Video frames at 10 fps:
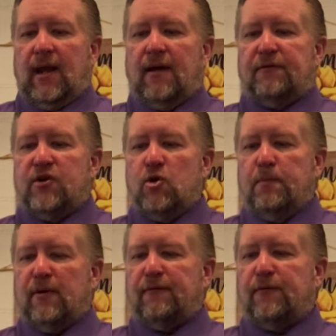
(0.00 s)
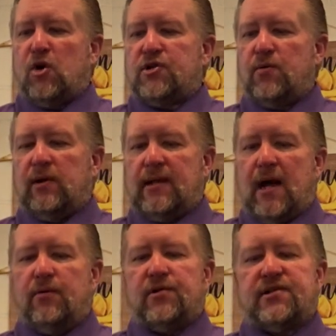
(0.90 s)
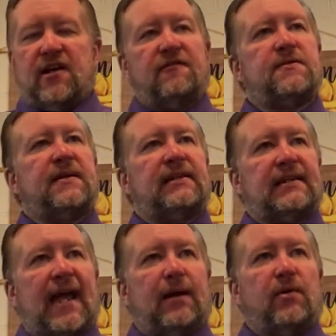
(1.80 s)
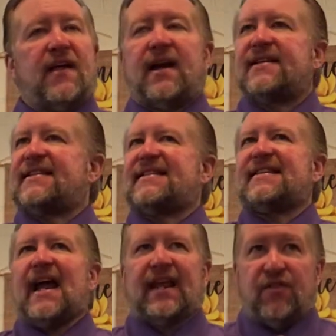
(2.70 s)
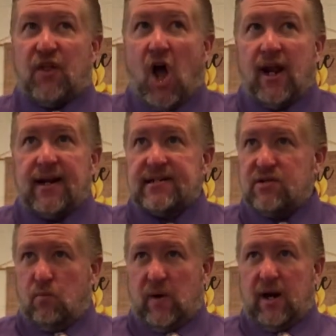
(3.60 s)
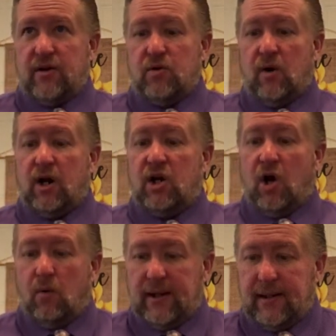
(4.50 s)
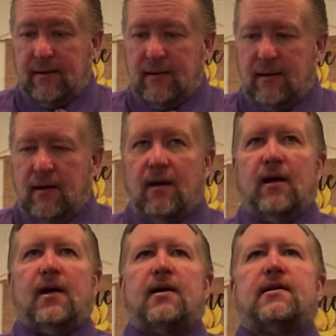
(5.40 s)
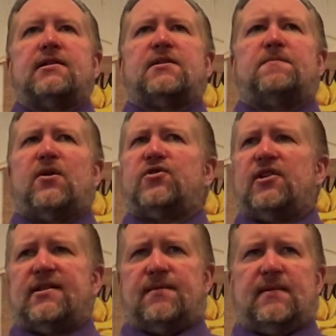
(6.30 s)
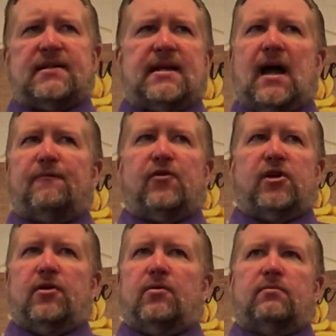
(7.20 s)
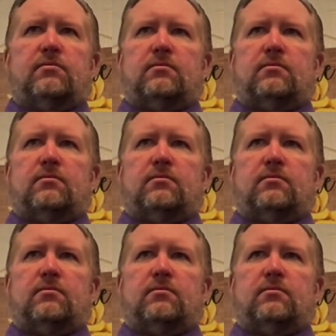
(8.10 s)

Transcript: If you prefer to allow yourself to be led without a second thought as to where you are going, spiritualism is not for you.